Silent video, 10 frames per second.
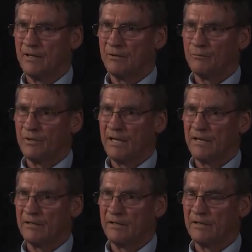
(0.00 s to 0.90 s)
and we
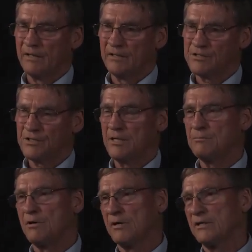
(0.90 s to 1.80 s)
had it in a
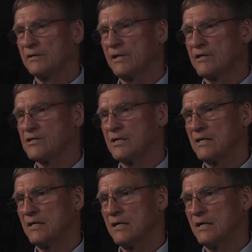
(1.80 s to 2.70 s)
state park in
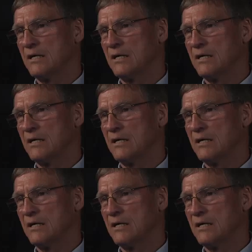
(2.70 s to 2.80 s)
Tennessee,